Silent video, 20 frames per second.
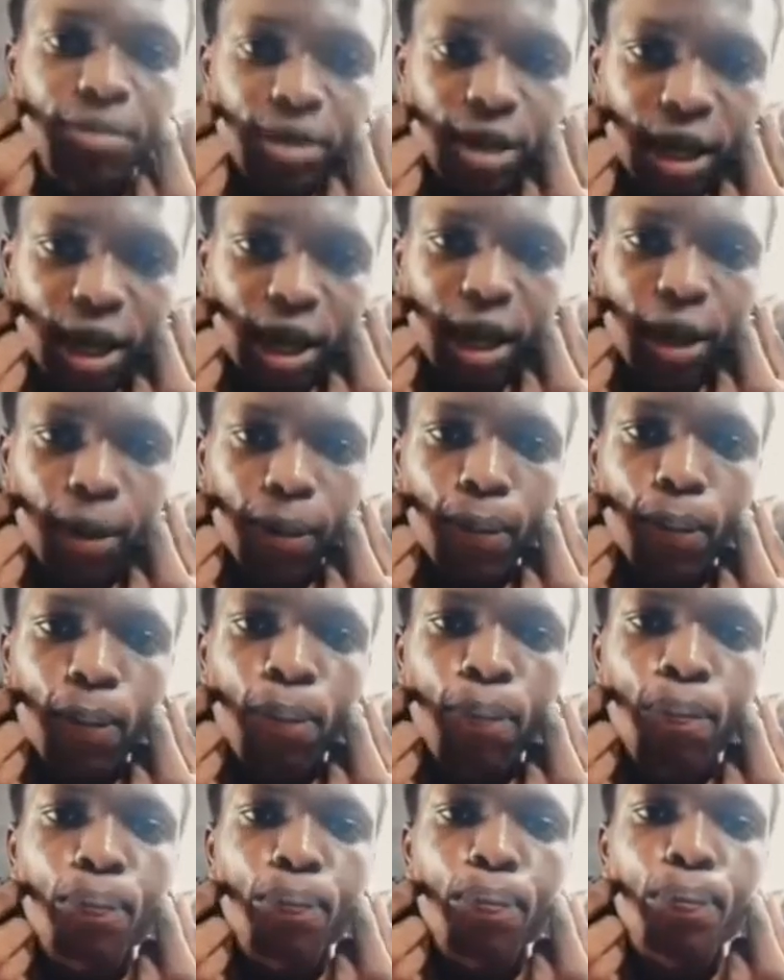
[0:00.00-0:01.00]
are.
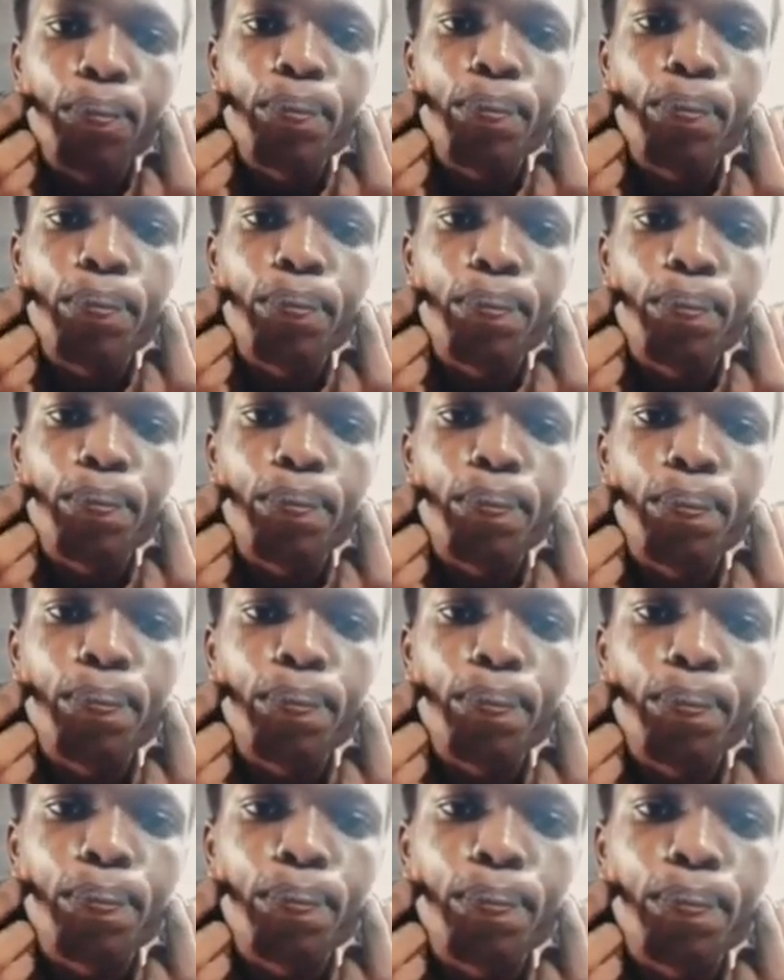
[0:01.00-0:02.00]

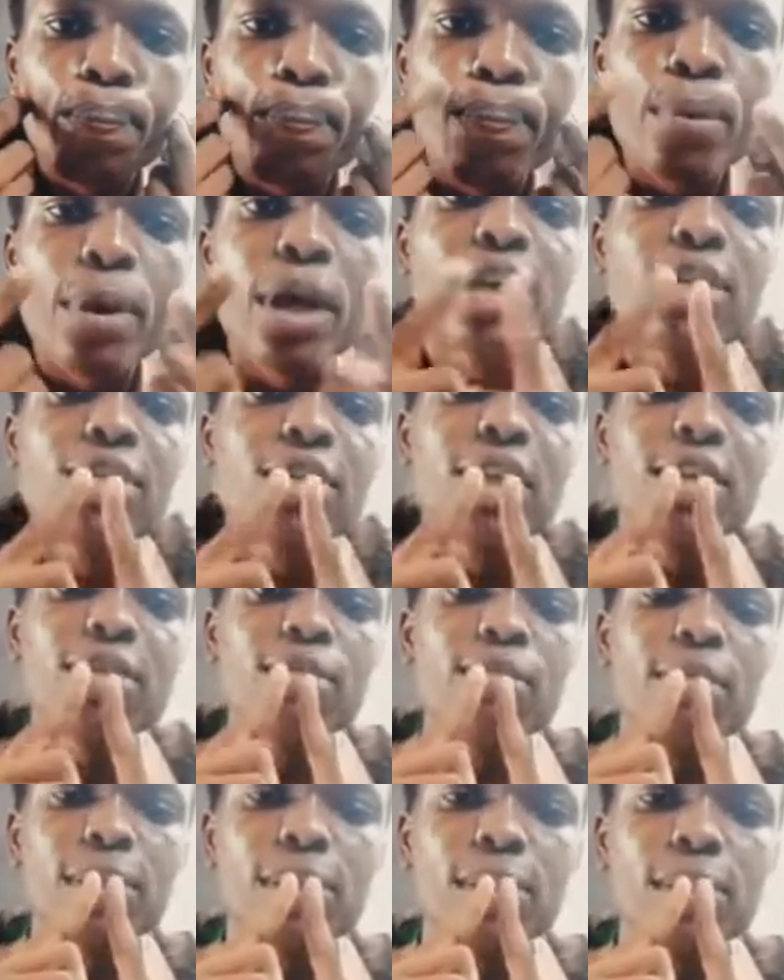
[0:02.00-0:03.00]
And try
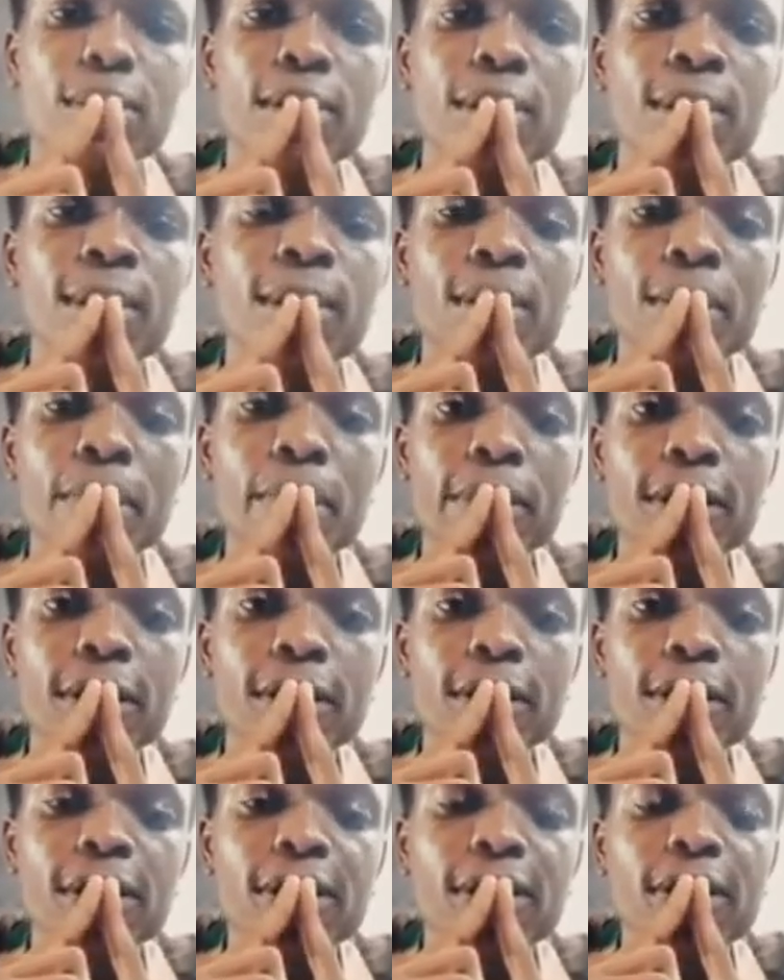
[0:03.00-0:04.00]
to make sure that the
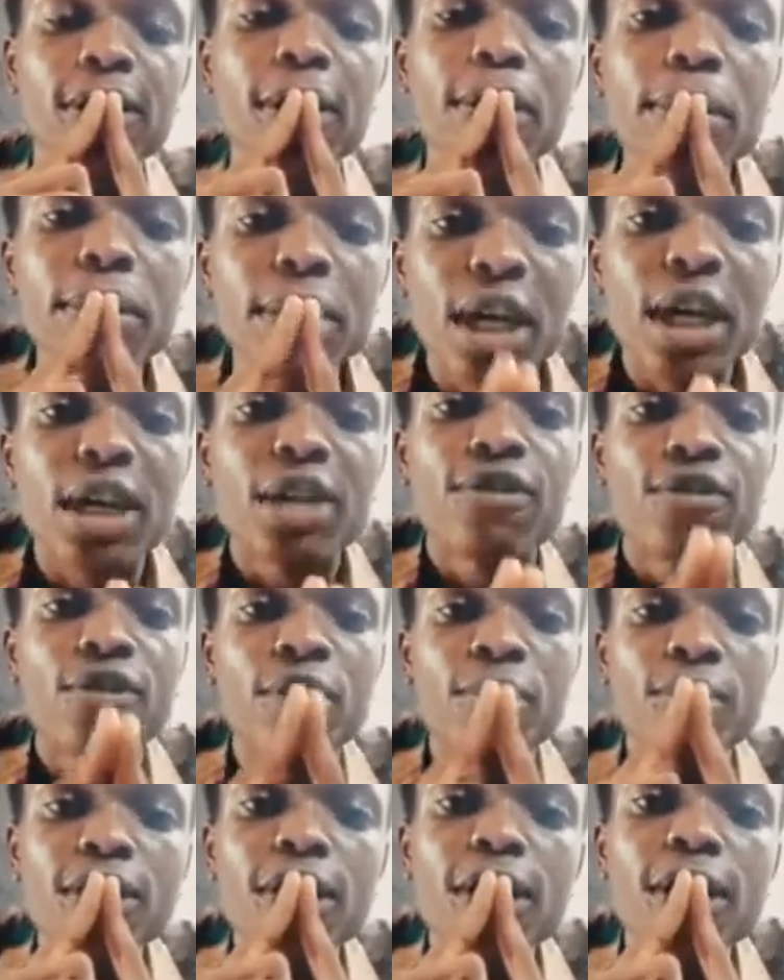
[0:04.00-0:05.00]
buzz is coming out
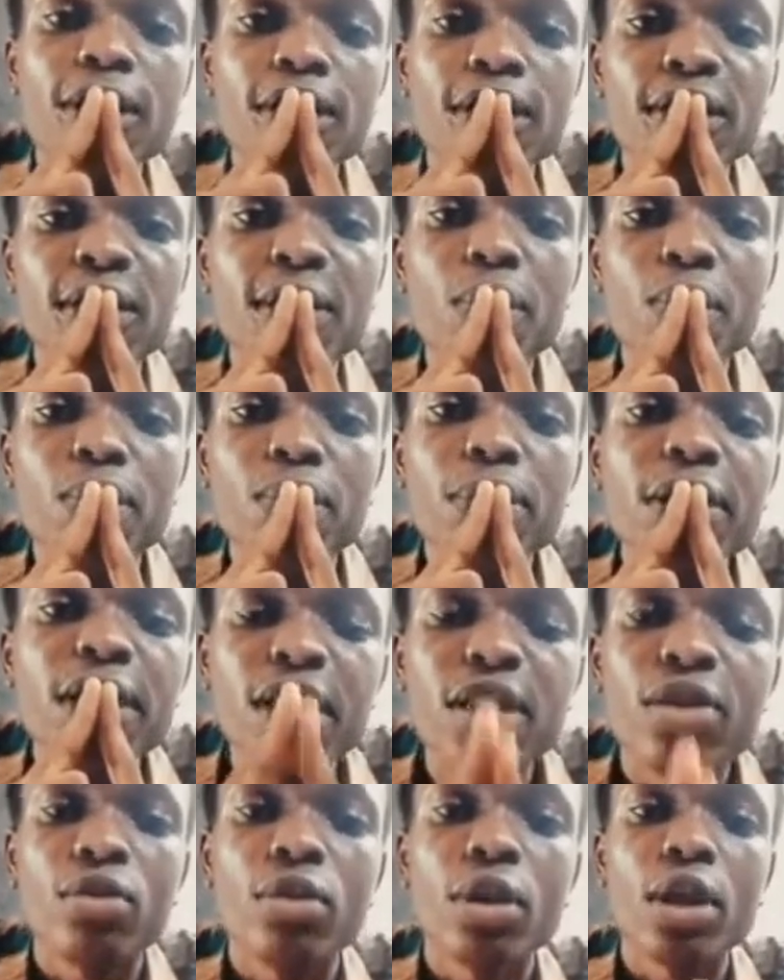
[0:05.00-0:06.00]
from just the
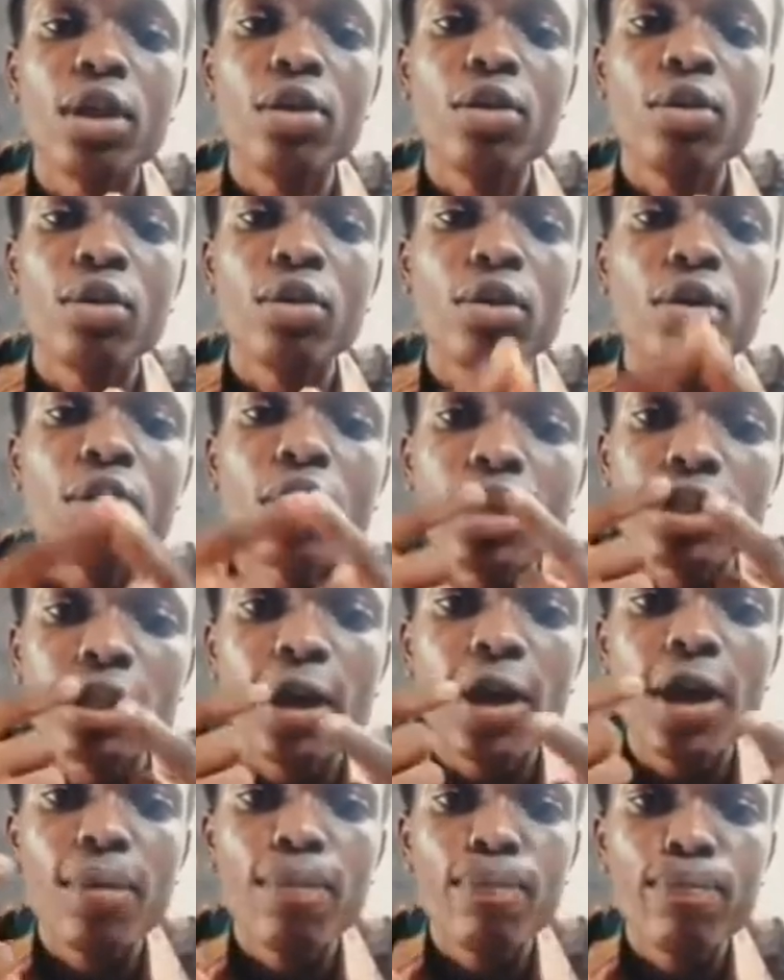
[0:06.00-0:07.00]
middle alone, not
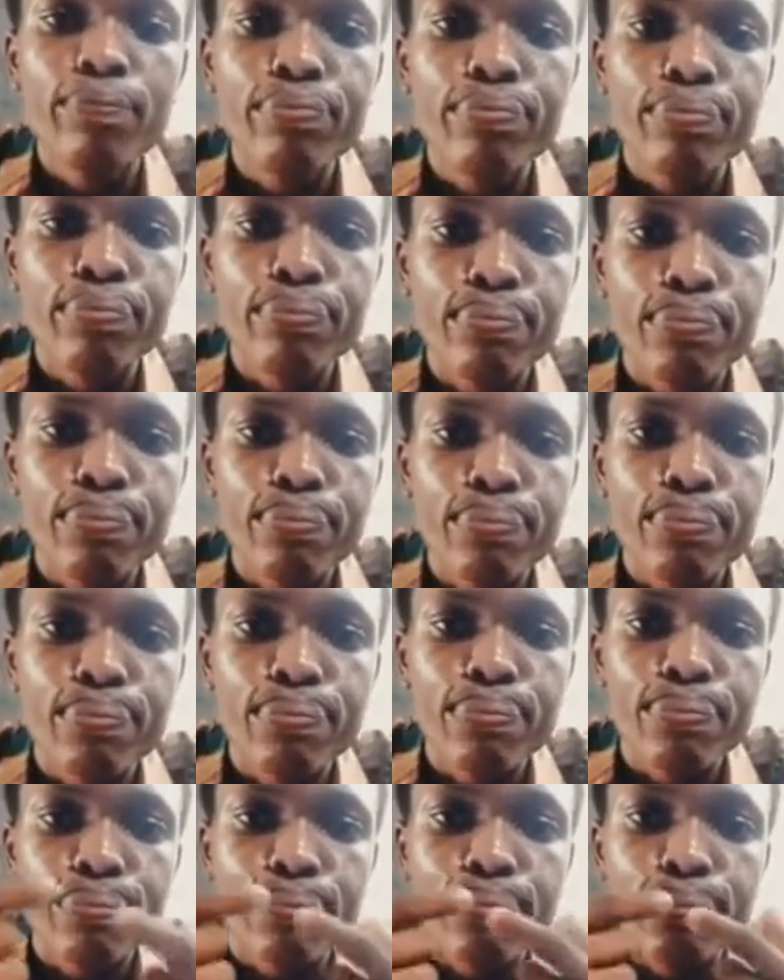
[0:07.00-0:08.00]

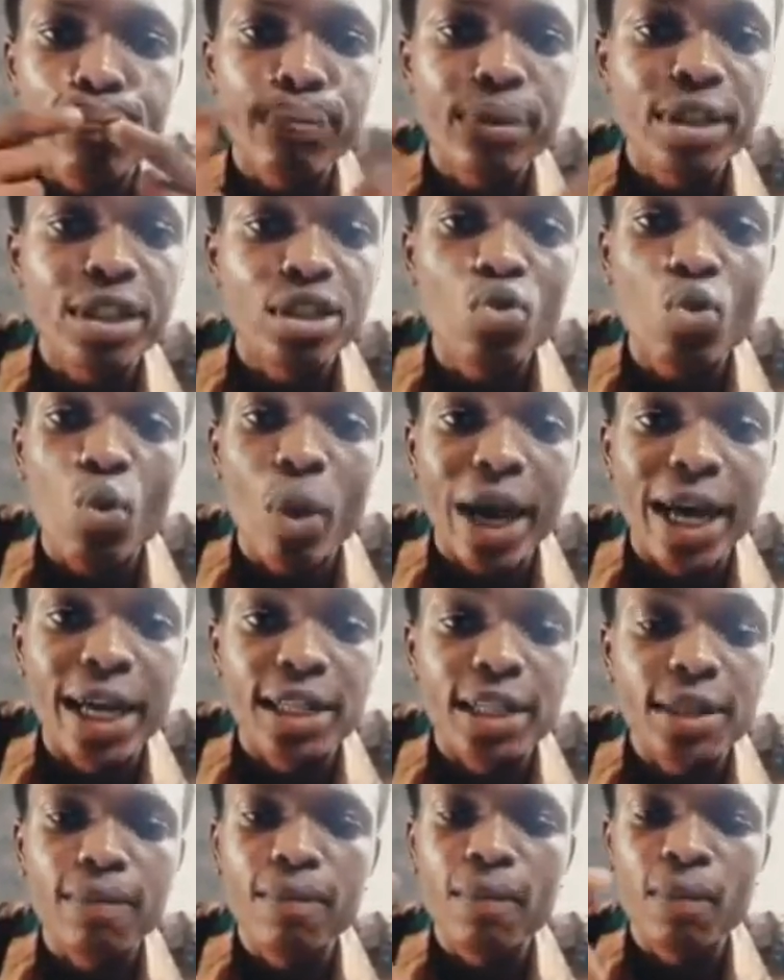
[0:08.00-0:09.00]
it's too
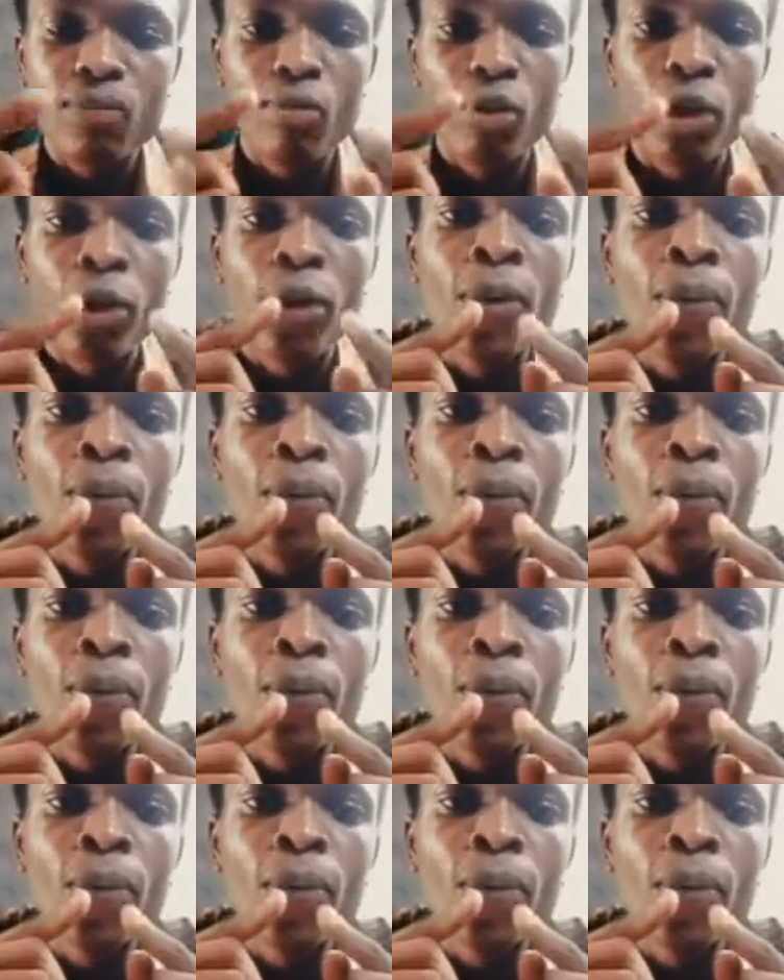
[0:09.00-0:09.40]
wide, but